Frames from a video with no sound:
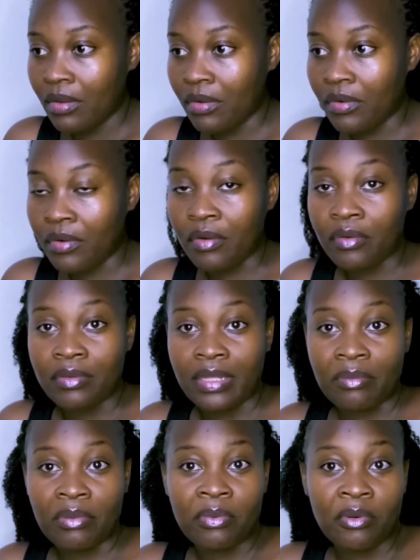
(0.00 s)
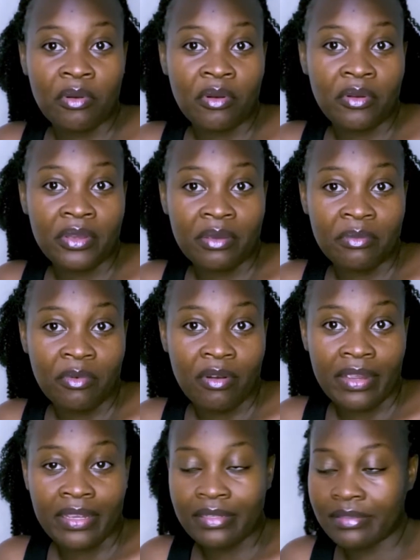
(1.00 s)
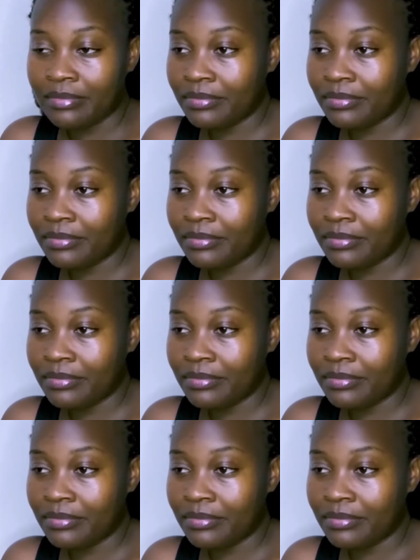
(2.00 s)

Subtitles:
or like people call him white.